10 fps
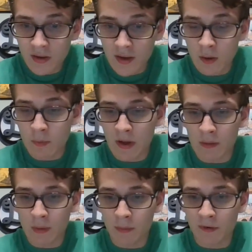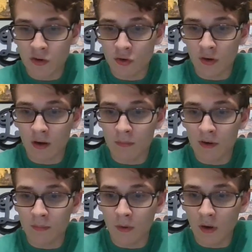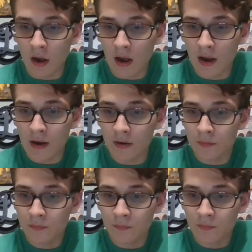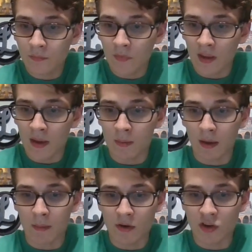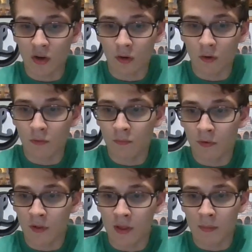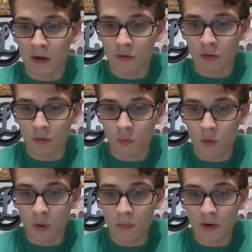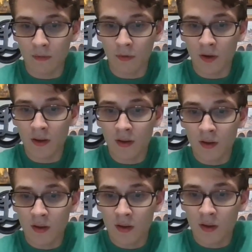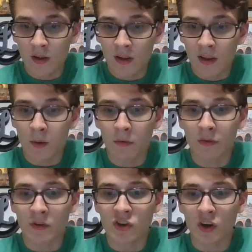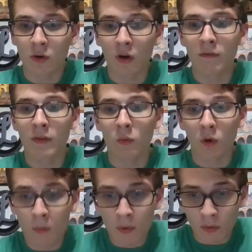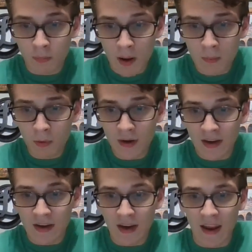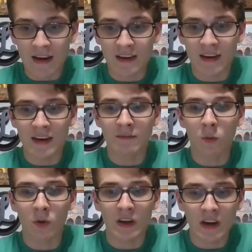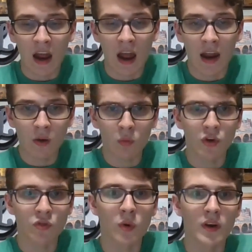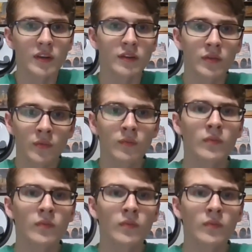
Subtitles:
he would become the provincial government of Milan. He became a general and the Minister of War briefly. He was the general of the Roman Republic in 1849, which was